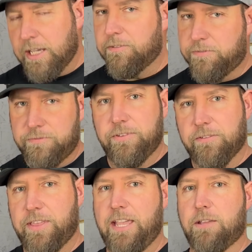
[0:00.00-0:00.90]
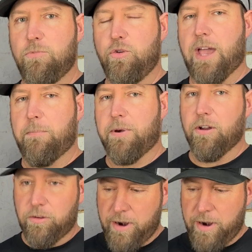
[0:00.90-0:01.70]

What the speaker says: if they can move that barrel